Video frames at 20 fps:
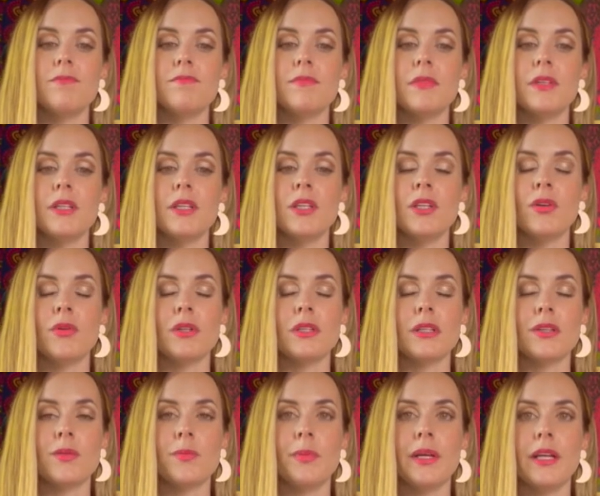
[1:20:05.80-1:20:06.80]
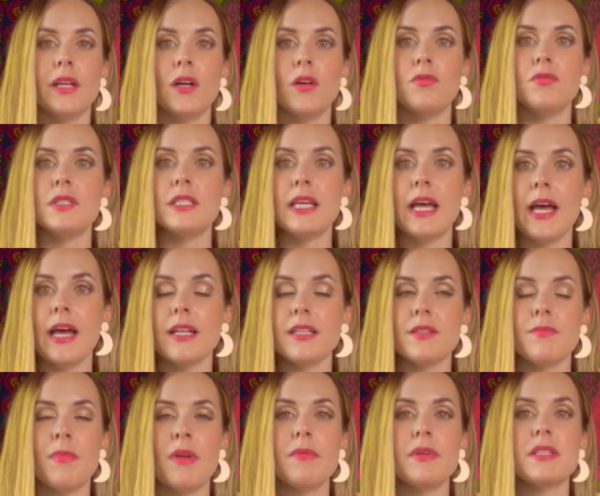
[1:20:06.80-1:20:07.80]
you know, a little bit of debt,
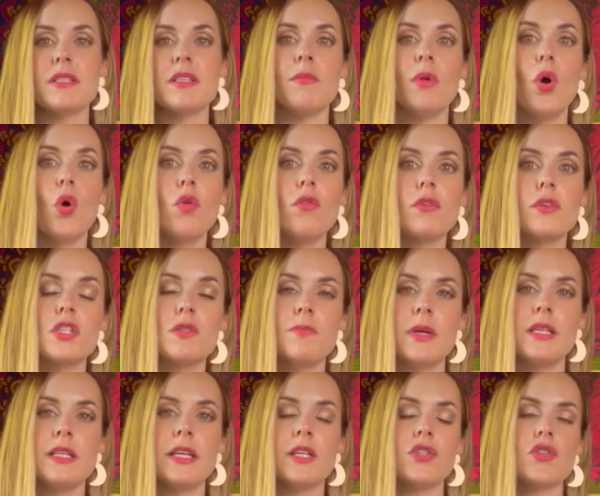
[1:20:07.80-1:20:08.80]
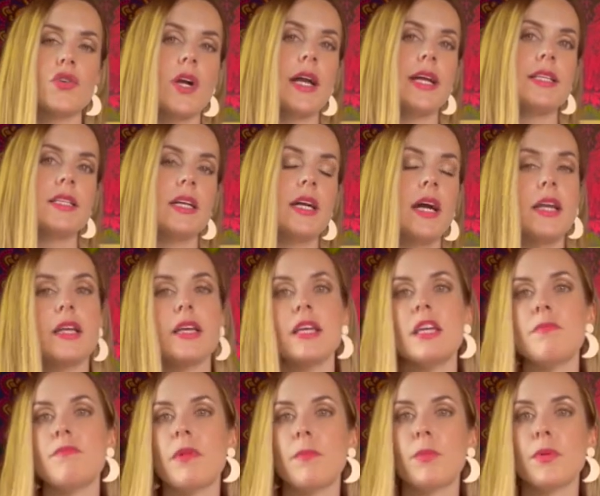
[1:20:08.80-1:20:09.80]
maybe some overspending, trying to kind of
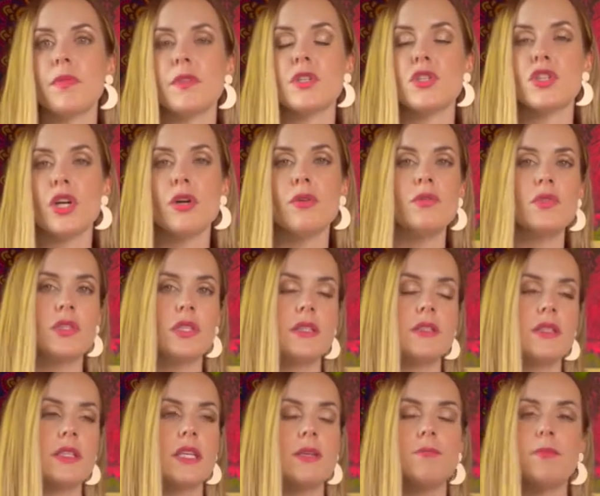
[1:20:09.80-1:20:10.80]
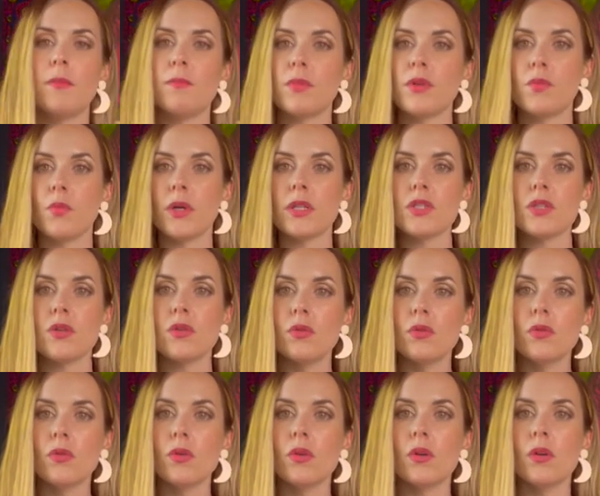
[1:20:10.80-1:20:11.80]
keep up with the Joneses, keep up with what's
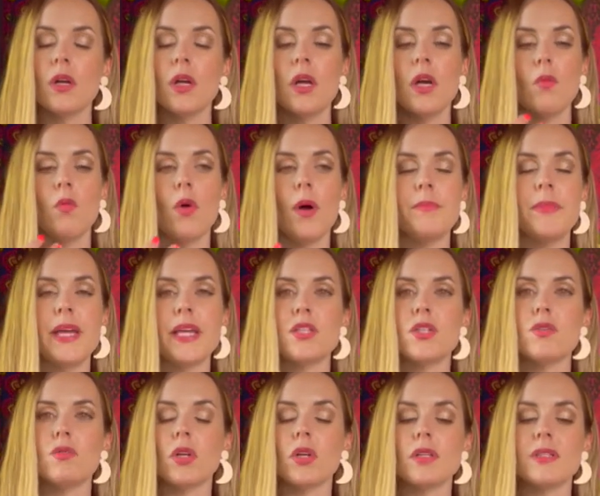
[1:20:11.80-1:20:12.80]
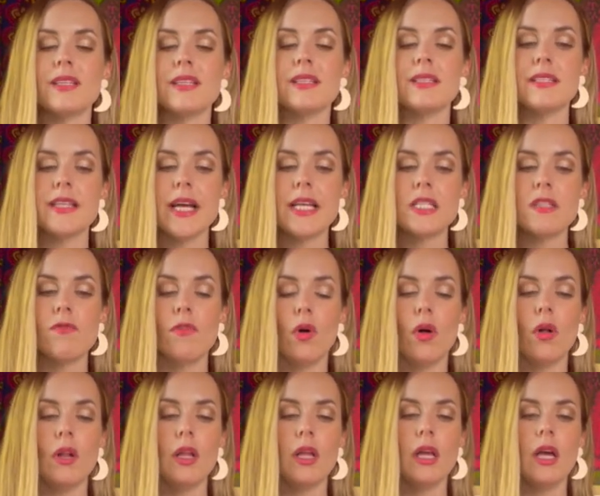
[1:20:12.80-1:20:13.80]
cool, what makes you look
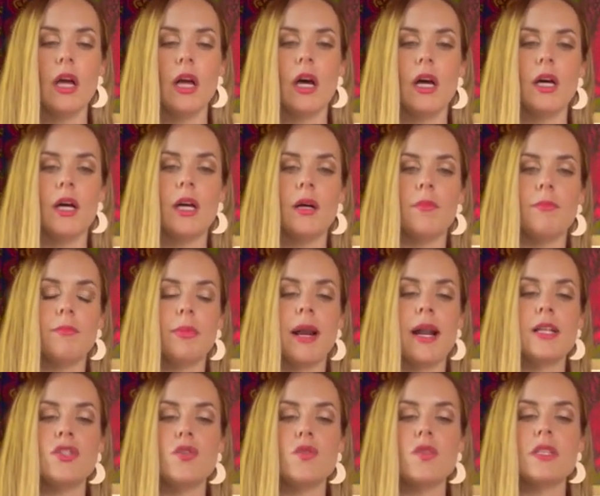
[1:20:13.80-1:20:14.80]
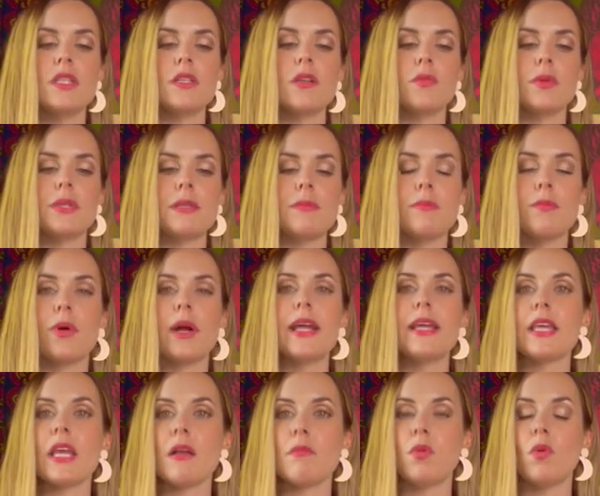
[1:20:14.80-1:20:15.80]
successful. But I do see there was a
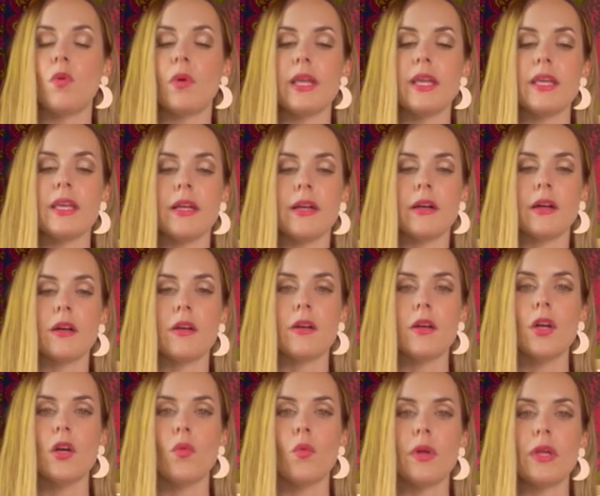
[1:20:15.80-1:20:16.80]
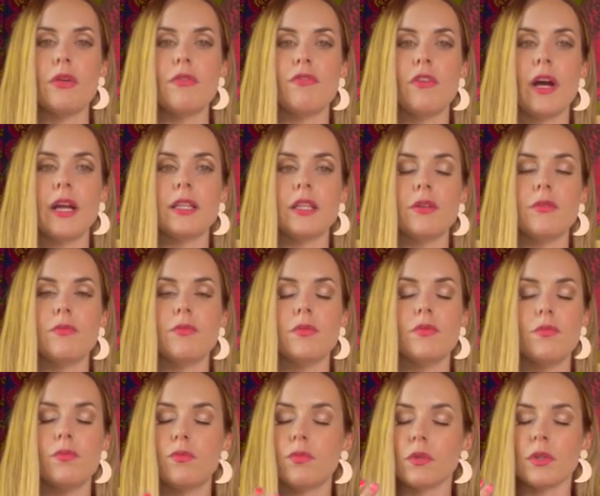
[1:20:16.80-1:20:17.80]
breaking point here where you finally
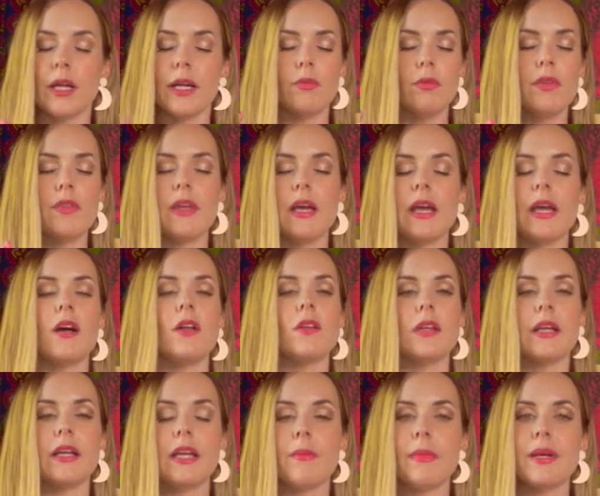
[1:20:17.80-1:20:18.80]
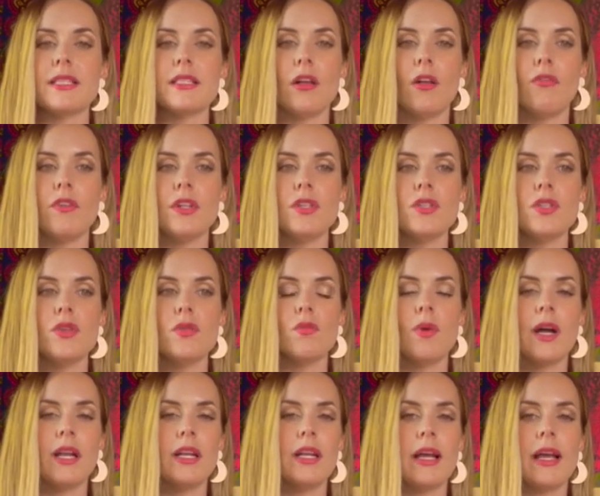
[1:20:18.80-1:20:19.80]
were like, what the hell did I get myself into?
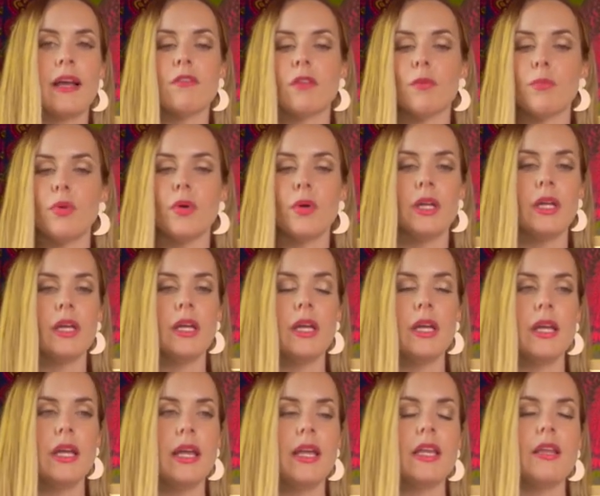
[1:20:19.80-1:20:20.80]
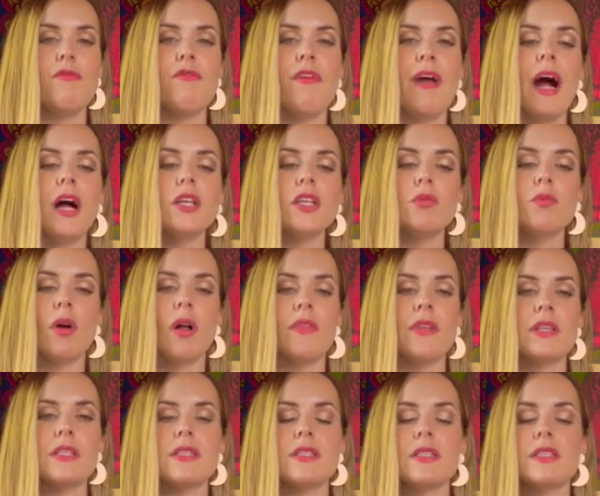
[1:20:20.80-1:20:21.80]
Why did I ever put any value on
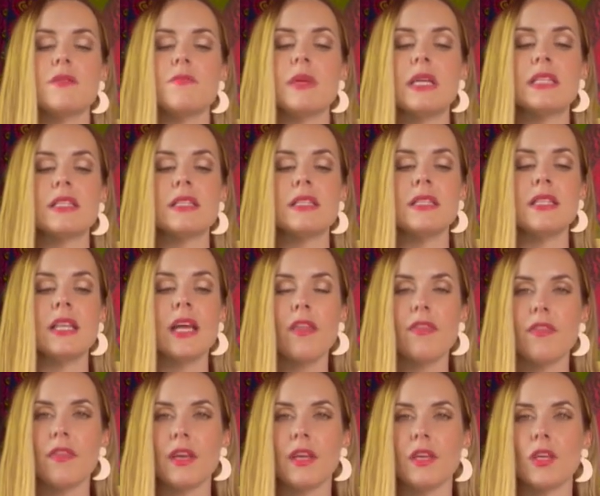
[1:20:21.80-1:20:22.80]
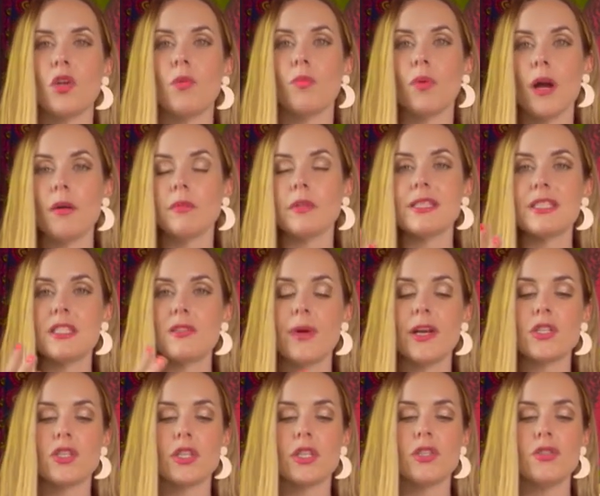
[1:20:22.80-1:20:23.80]
this? This means nothing. You know, probably
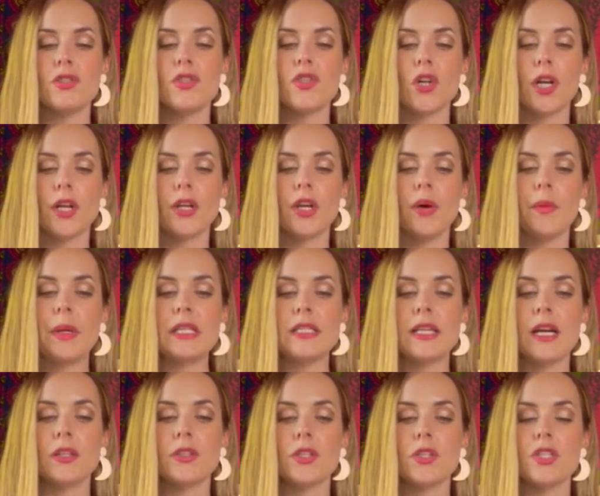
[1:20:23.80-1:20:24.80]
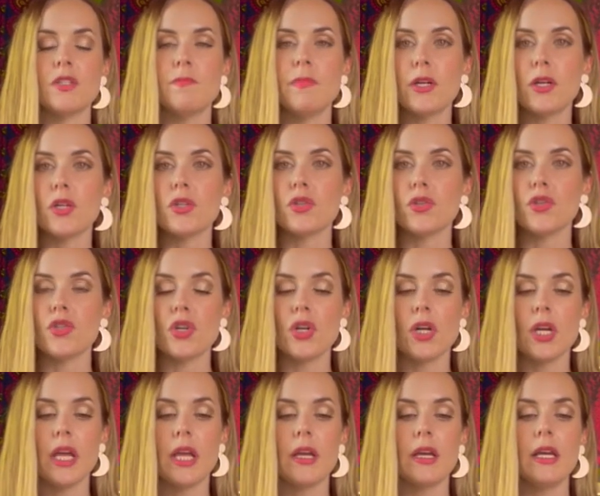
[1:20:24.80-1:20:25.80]
especially as you started going down your spiritual
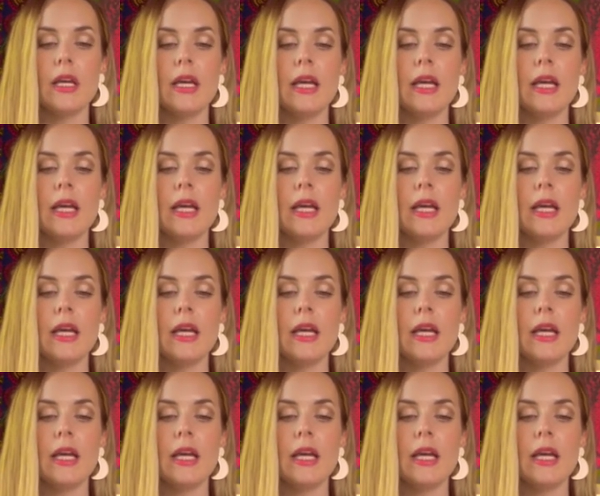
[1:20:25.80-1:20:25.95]
journey.